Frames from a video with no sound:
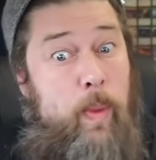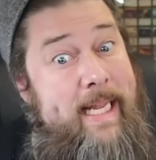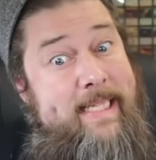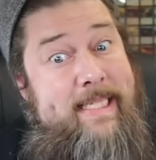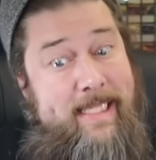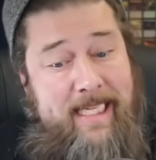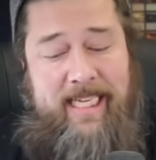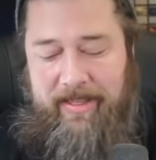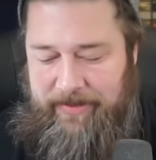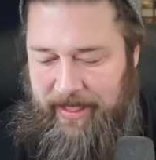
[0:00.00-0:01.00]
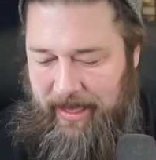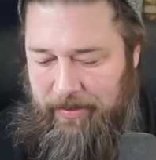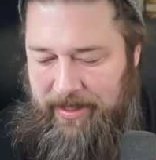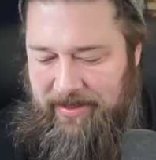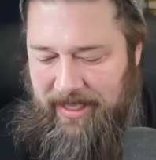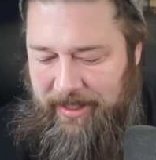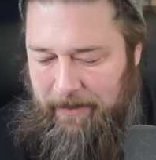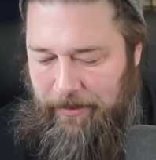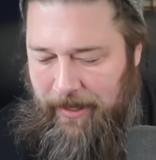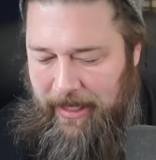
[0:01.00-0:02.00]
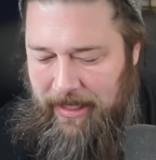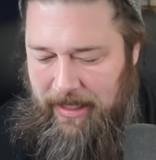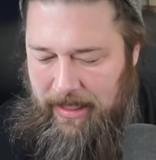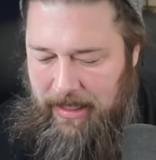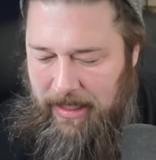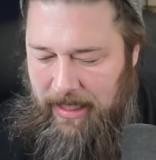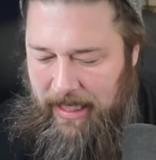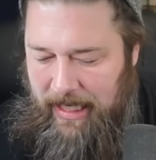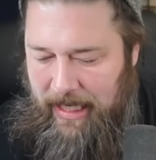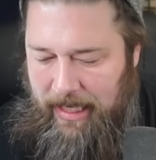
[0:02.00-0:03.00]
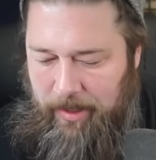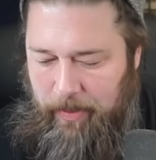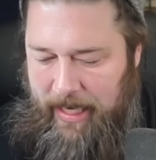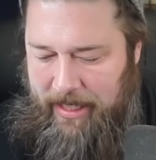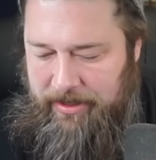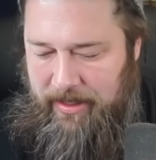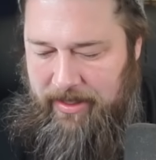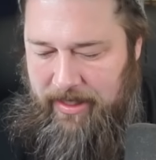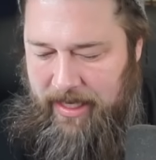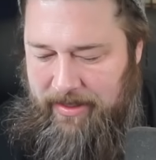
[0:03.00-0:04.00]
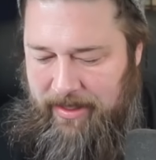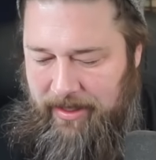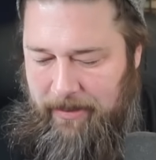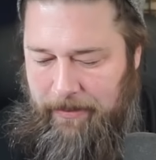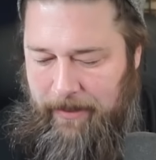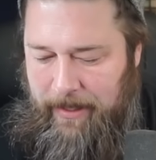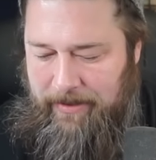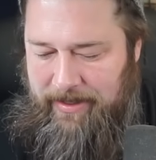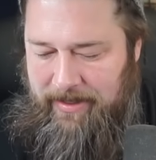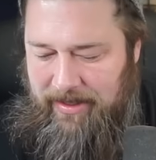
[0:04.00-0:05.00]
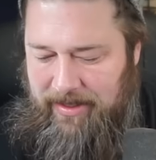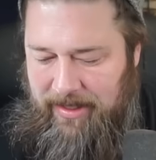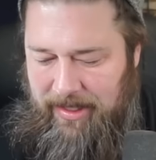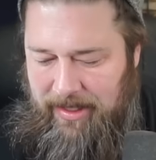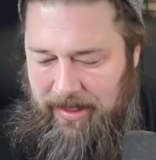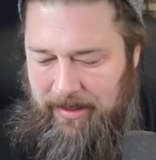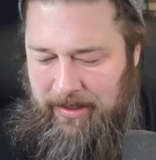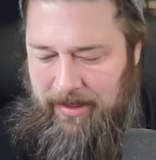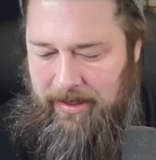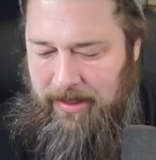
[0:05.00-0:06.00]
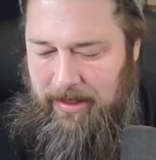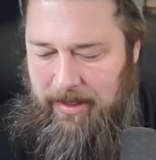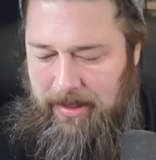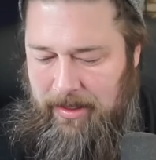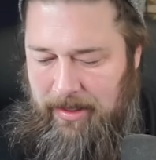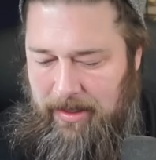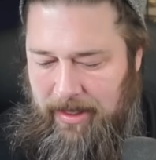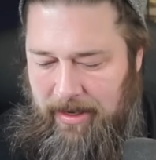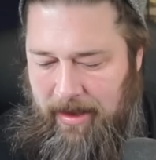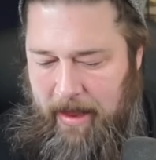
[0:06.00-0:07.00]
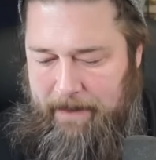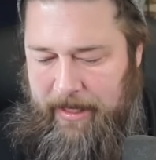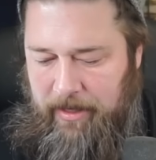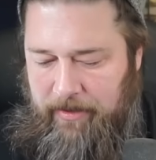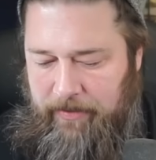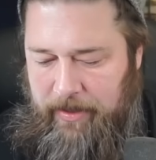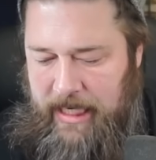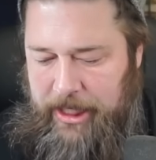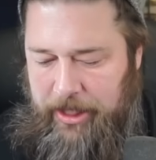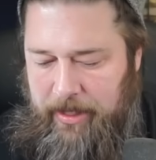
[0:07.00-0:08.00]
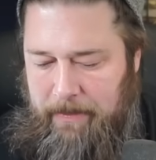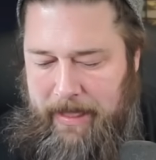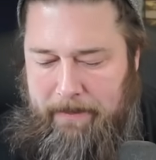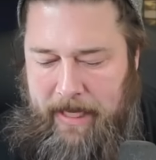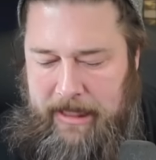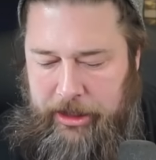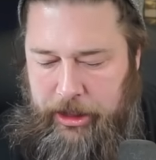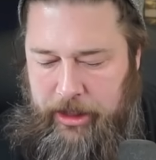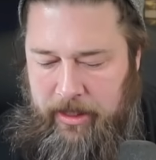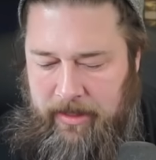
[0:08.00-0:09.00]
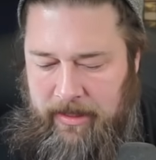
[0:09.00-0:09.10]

With sleeves. Like that was a selling point. When actually it's not a selling point. Oh, is this just all... Epic confrontation, the big punch.